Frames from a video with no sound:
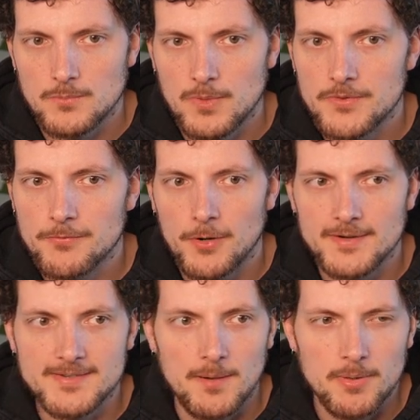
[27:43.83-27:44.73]
for
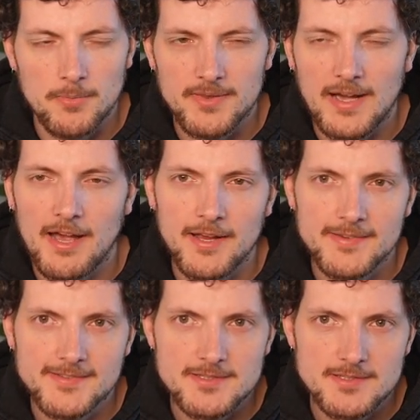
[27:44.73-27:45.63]
example, with
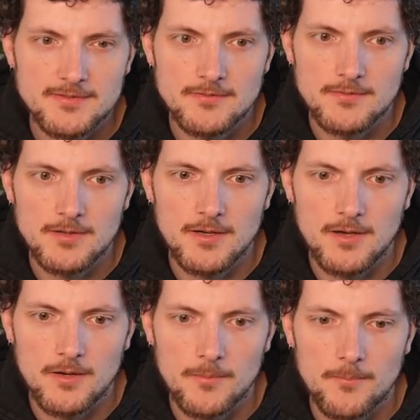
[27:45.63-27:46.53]
Iced
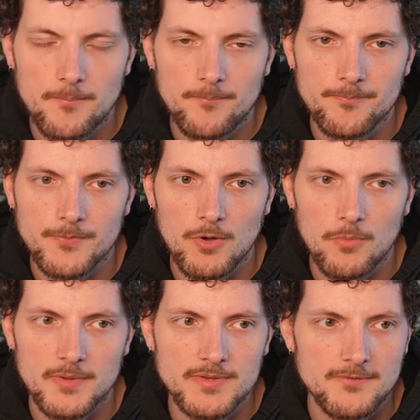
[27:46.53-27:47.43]
or
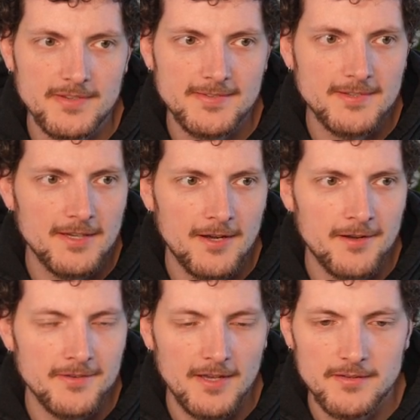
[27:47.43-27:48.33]
with
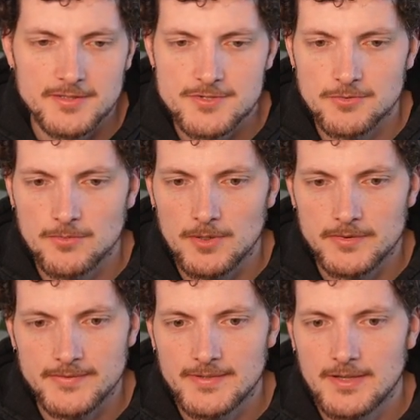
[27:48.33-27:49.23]
Visia, the other two
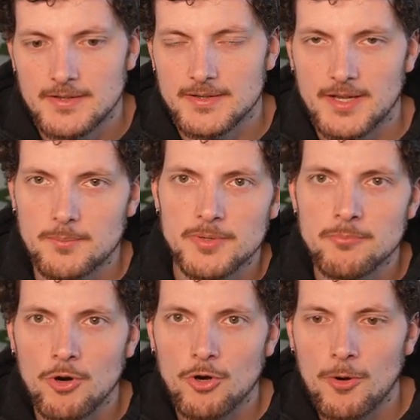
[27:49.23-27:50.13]
ones, they are a bit
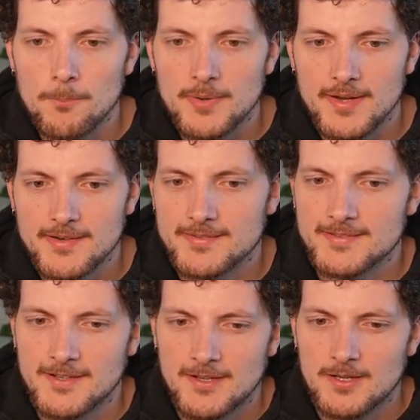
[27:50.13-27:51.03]
more complex,
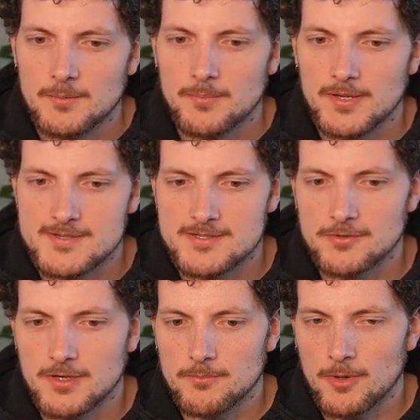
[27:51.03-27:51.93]
but you
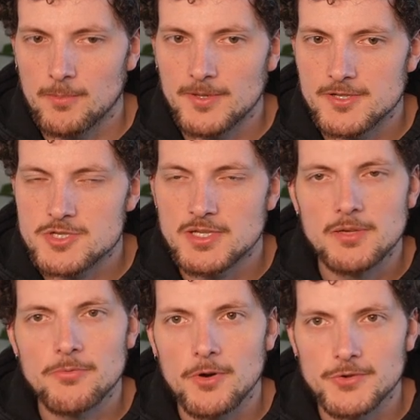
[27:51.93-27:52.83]
can probably
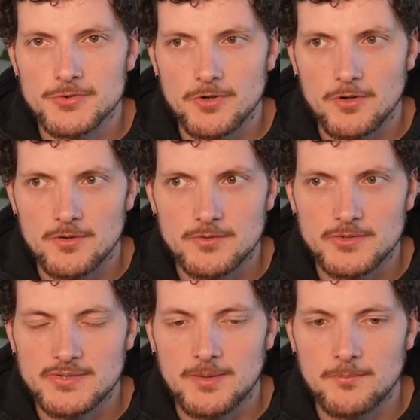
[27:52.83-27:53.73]
achieve also
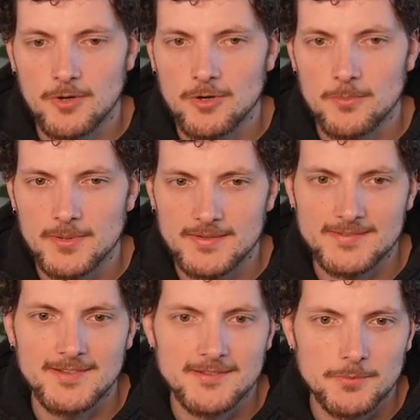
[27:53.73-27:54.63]
some more complex
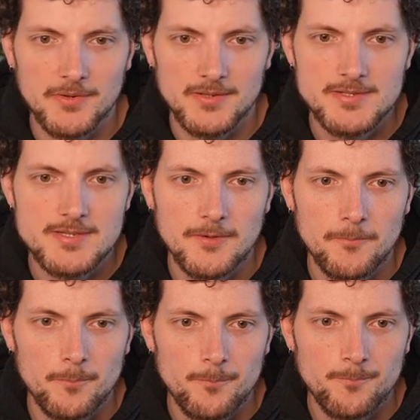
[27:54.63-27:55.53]
things with it.
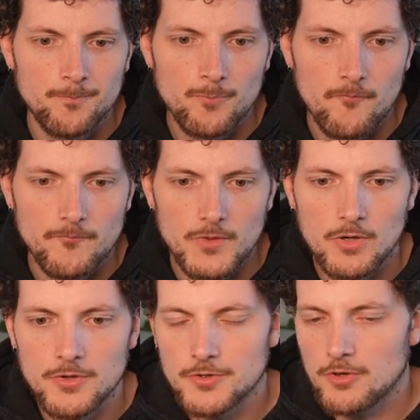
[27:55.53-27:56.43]

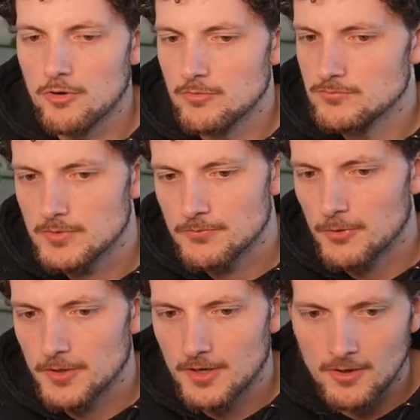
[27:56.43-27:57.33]
Although
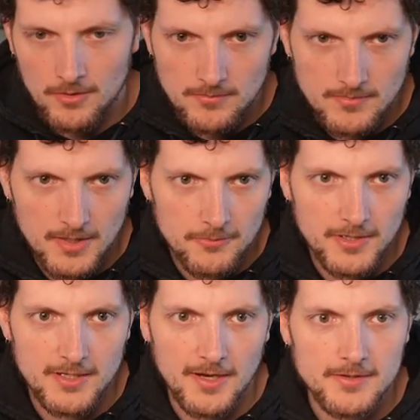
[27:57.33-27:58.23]
for now, I
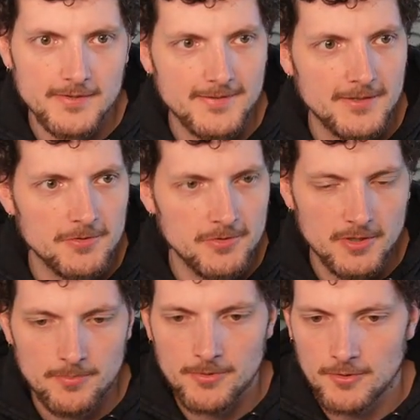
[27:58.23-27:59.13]
really like this egui
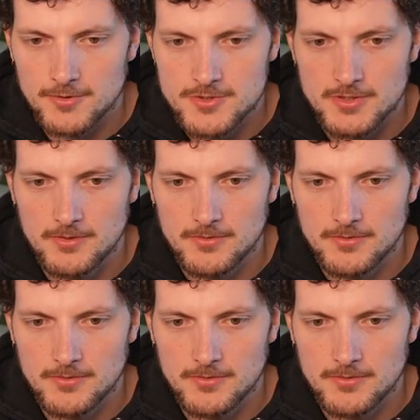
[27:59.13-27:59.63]
approach, yeah,